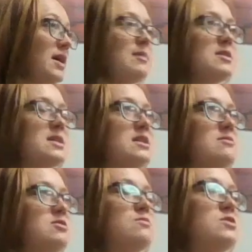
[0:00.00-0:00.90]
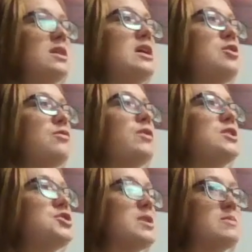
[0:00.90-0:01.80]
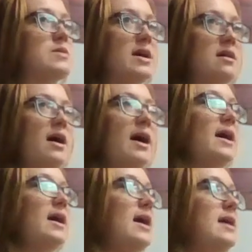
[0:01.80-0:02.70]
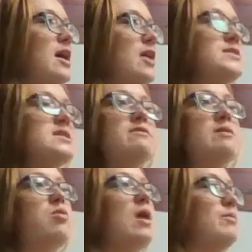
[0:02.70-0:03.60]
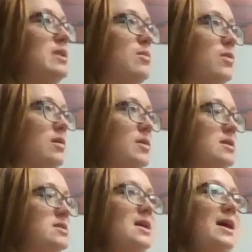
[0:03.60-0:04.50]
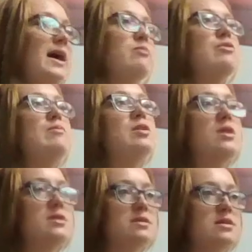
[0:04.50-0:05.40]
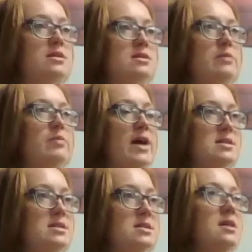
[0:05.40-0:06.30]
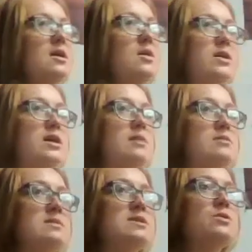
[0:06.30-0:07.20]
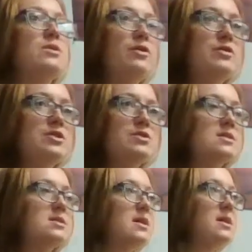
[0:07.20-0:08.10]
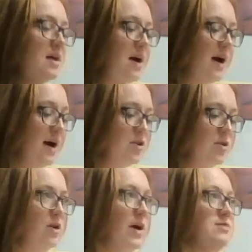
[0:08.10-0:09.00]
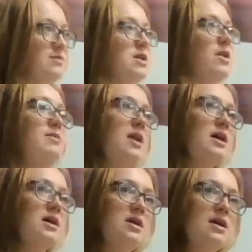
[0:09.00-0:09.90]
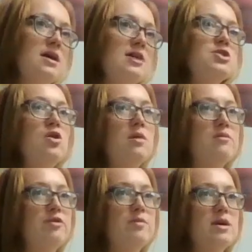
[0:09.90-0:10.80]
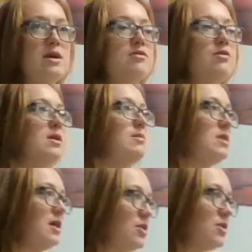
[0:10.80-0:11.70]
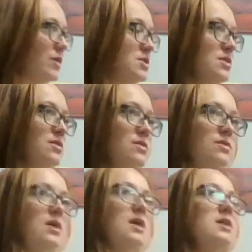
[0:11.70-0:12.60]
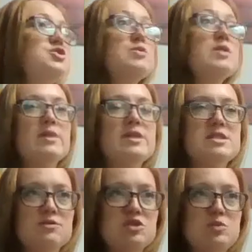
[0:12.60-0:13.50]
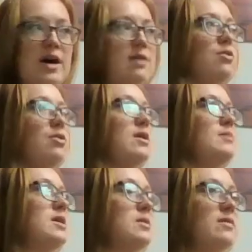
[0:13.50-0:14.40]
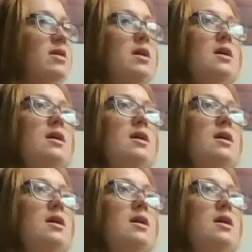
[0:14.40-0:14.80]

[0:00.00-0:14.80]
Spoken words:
And I'm not saying delete your friendships, but like I now this isn't even a problem anymore because I have moved beyond this. I'm past it. When it comes to mental health issues, it's like, I no longer have to go. I'm not going to engage in harmful behavior. I'm not going to let myself spiral. I'm not going to ever.